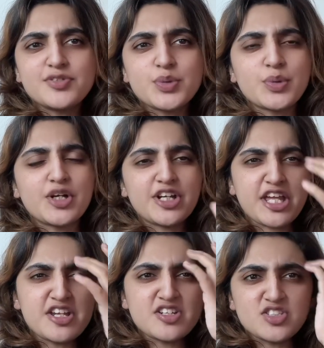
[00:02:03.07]
your
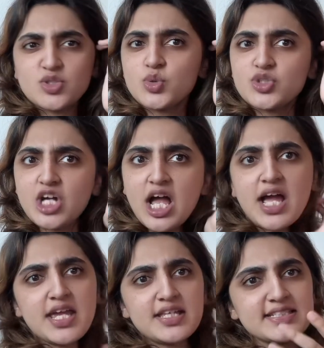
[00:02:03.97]
hair is too
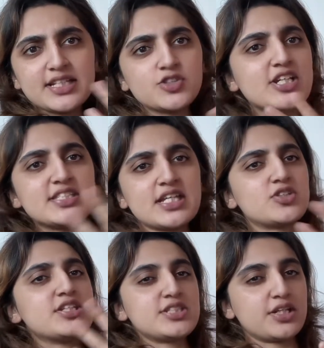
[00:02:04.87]
dry, etc.,
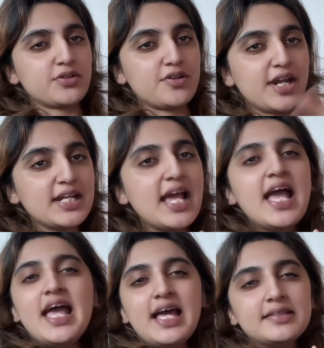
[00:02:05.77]
etc., etc., right?
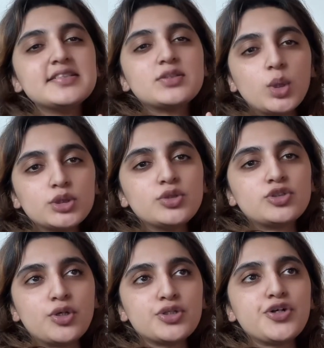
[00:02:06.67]
This also
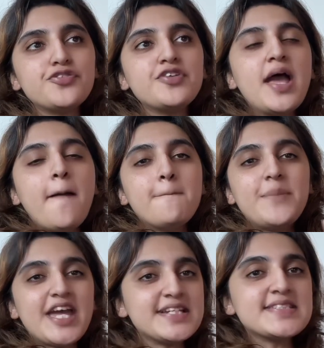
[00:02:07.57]
sort of
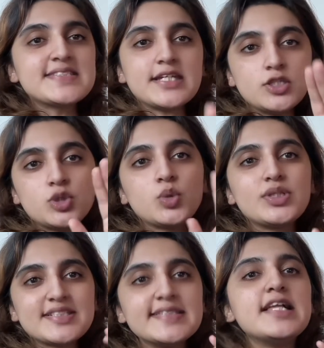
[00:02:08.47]
bends into
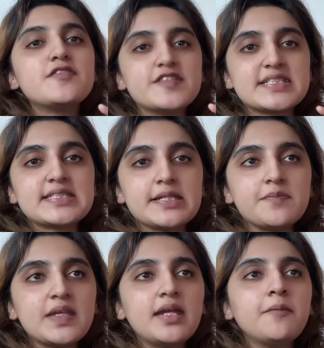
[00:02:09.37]
the
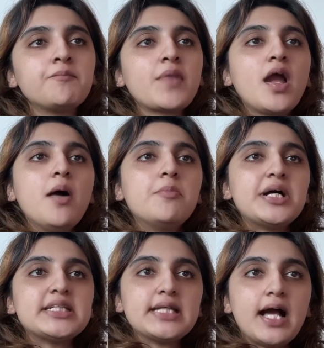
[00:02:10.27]
self-esteem thing.
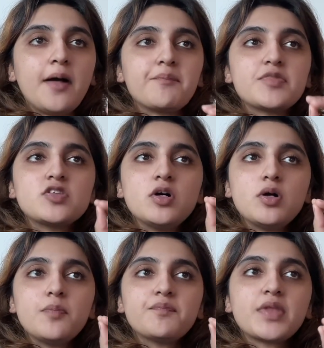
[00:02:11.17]
But yeah,
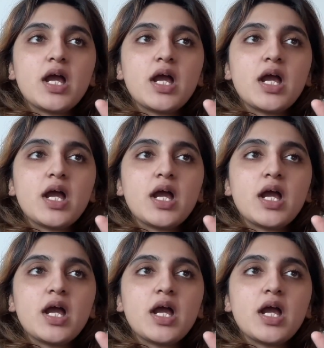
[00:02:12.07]
so